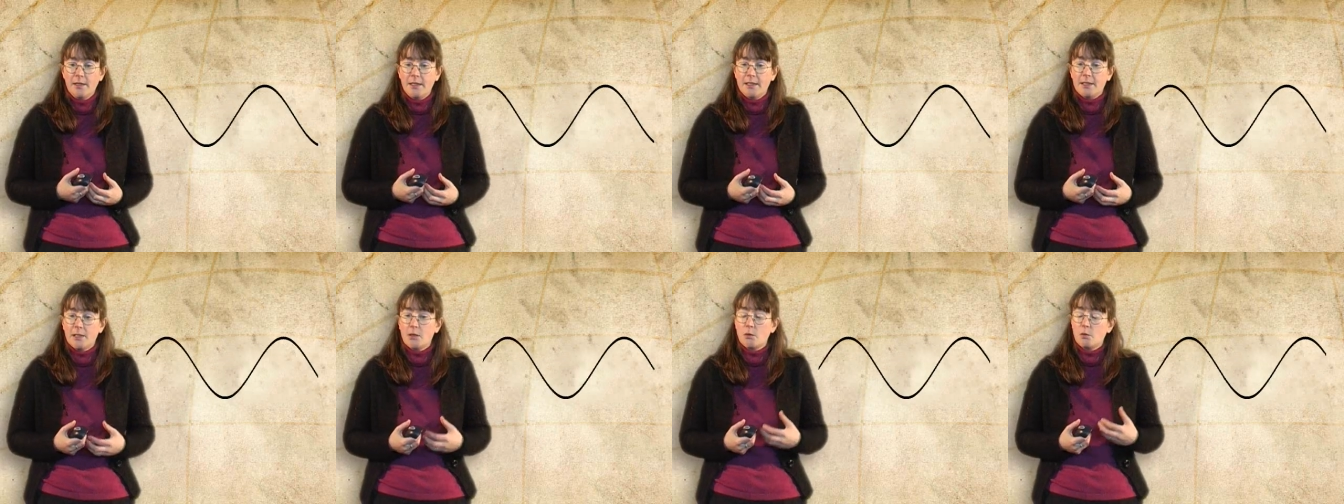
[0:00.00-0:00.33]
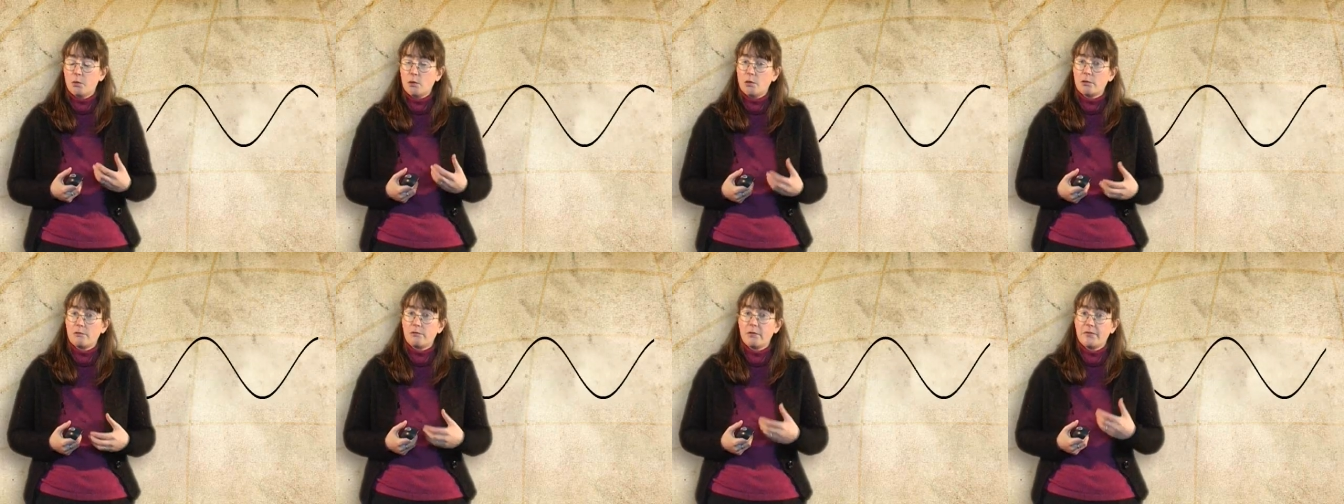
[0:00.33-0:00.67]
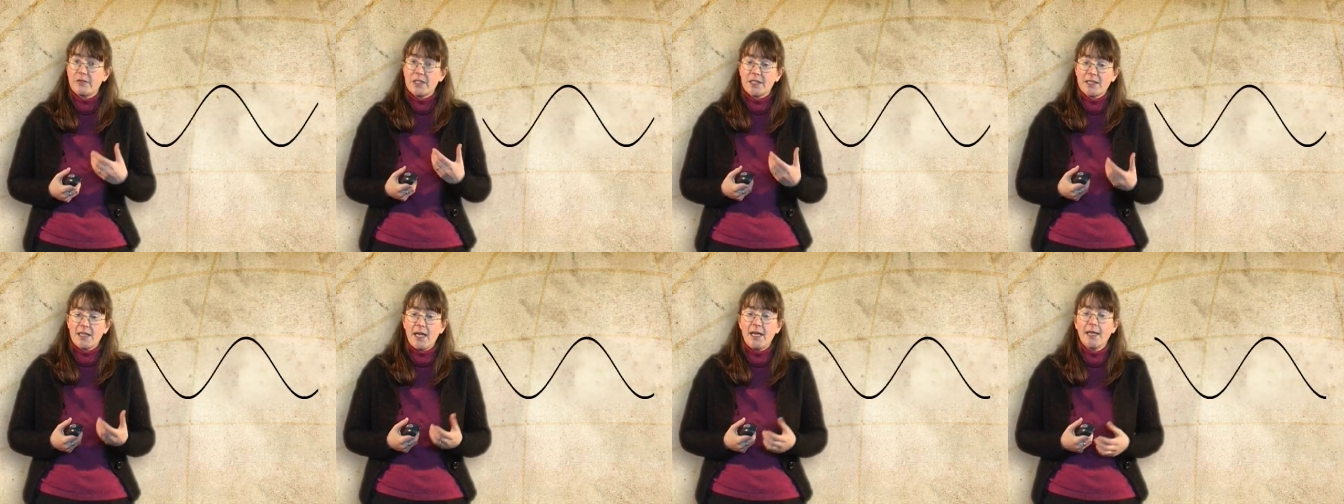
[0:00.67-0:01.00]
is a quarter of
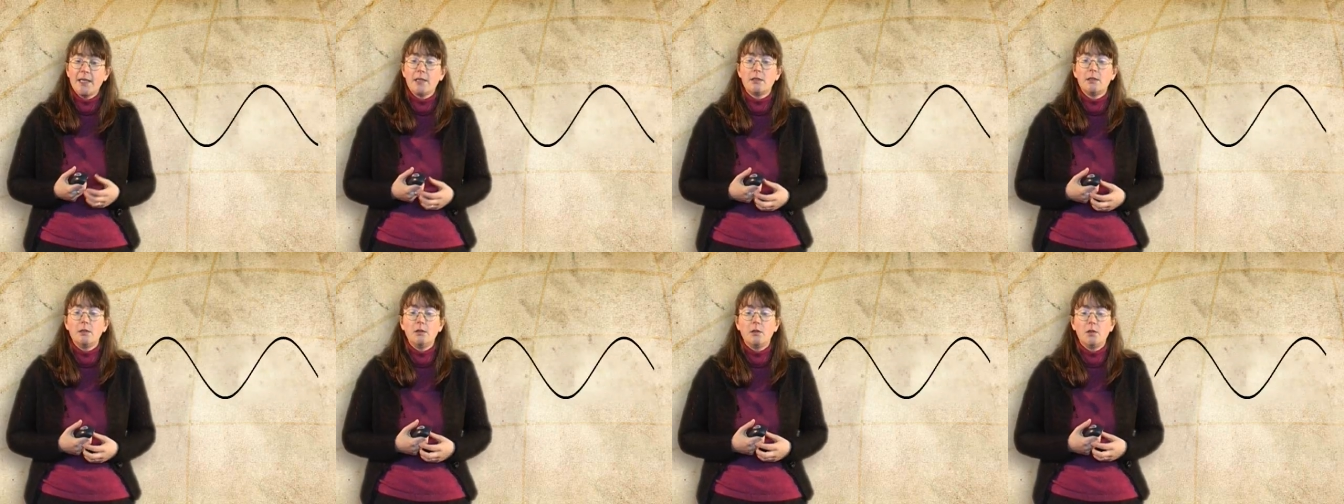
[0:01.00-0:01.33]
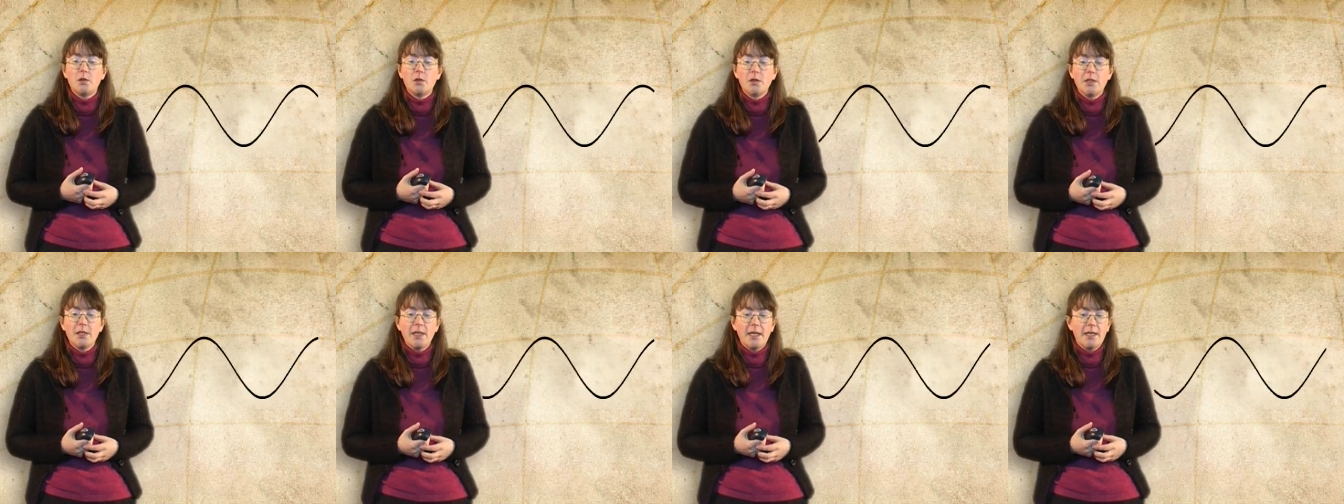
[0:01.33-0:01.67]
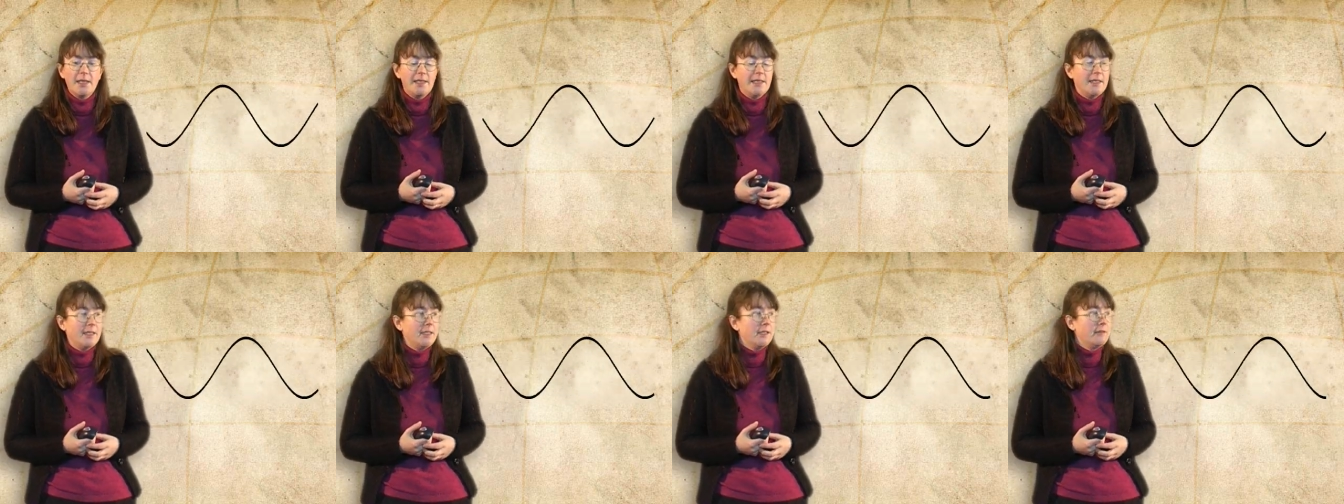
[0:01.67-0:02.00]
a cycle, or
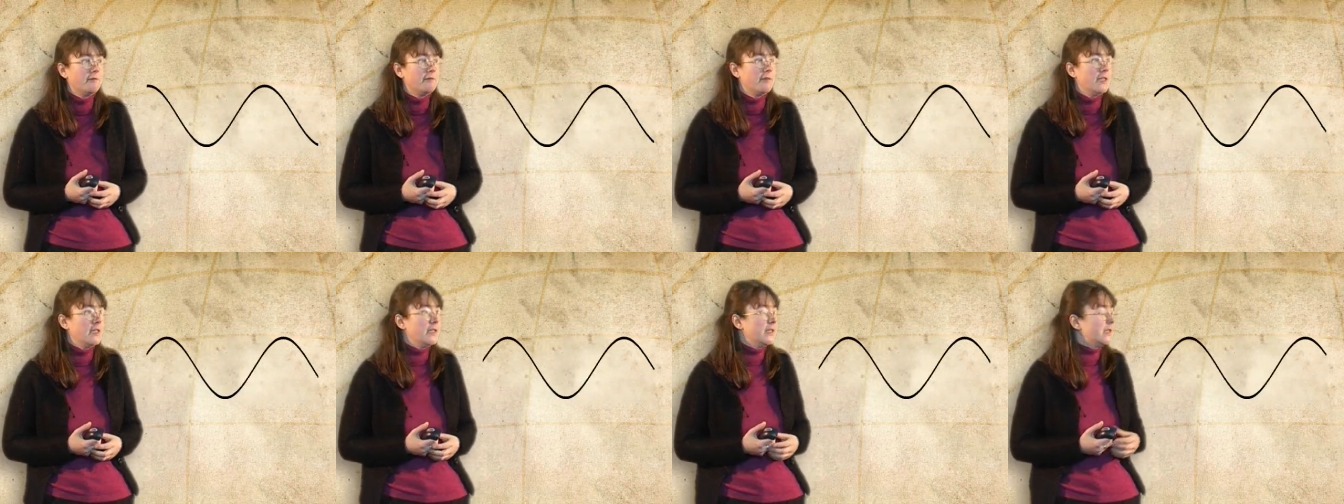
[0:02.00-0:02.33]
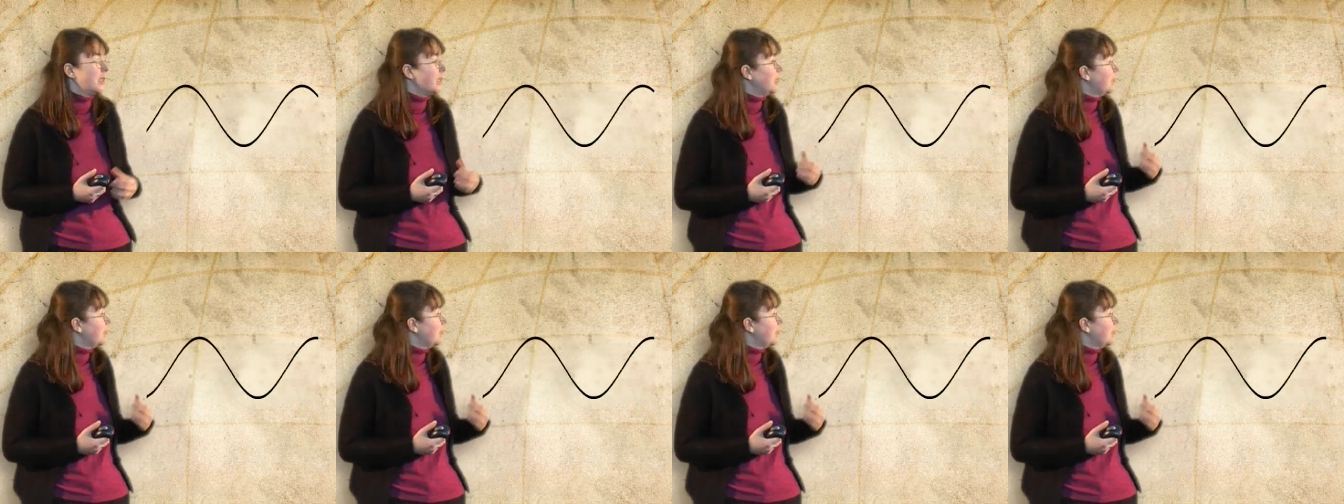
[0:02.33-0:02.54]
90 degrees.